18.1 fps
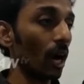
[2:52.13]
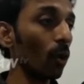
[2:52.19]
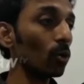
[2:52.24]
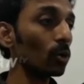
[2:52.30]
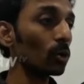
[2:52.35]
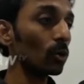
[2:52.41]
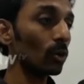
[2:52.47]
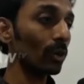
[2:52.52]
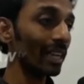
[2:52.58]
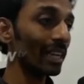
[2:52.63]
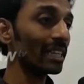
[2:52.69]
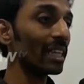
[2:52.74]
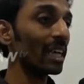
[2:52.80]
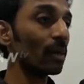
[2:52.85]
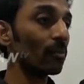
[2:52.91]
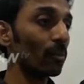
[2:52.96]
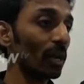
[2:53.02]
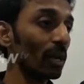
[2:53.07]
how to
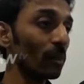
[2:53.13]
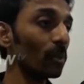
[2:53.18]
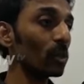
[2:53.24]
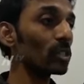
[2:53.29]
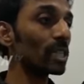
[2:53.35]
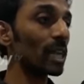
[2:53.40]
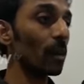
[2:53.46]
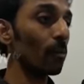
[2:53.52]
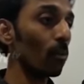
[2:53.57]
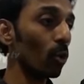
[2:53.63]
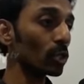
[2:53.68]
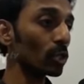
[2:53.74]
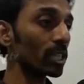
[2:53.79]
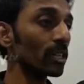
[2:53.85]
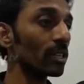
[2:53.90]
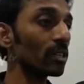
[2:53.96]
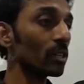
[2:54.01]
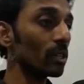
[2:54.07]
read the people's
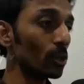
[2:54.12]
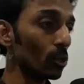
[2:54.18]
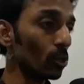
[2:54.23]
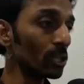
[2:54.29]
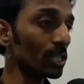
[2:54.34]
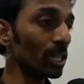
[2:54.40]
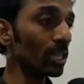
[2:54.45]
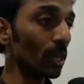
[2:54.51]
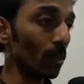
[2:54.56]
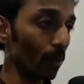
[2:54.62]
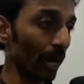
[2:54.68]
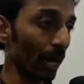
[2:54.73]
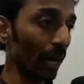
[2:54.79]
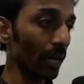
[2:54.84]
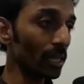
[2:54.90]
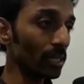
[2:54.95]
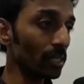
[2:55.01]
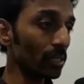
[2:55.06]
emotion using the
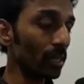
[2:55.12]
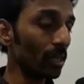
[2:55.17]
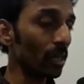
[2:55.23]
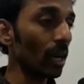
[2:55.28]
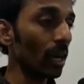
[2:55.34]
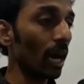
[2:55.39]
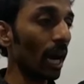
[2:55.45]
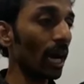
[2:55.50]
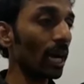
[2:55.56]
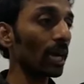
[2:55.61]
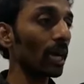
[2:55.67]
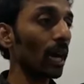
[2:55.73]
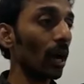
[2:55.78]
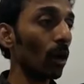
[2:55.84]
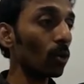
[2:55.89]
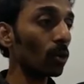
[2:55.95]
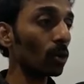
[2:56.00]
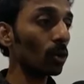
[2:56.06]
price, and
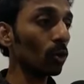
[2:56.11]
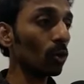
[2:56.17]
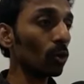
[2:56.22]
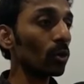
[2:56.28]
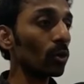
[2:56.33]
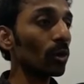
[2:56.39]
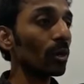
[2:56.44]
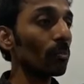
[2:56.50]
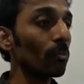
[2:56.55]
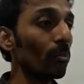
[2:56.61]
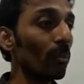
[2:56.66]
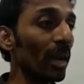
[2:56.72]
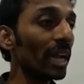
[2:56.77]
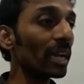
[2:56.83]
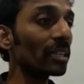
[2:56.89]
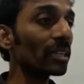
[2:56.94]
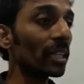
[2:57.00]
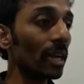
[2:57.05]
how to
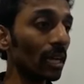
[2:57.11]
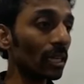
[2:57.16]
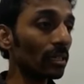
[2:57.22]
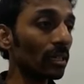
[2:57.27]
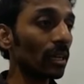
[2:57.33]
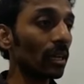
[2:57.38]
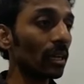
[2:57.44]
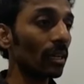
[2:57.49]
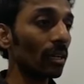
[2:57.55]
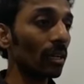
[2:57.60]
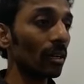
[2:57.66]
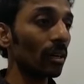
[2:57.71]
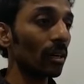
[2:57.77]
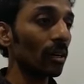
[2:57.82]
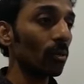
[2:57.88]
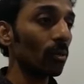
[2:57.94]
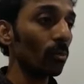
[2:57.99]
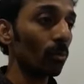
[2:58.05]
make the
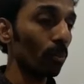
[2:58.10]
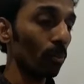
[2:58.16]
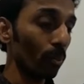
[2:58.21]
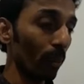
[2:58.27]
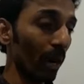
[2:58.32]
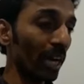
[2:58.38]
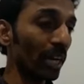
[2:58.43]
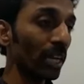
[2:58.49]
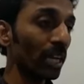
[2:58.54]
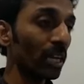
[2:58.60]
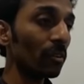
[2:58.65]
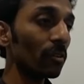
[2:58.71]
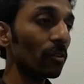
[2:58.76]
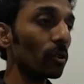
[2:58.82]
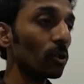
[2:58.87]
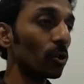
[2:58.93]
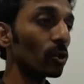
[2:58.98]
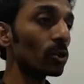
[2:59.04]
money
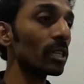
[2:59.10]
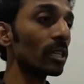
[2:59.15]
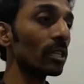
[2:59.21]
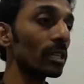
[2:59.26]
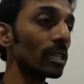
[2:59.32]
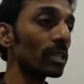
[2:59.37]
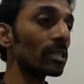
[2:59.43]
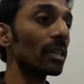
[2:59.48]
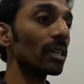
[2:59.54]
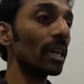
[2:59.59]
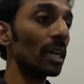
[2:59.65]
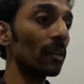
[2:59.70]
using this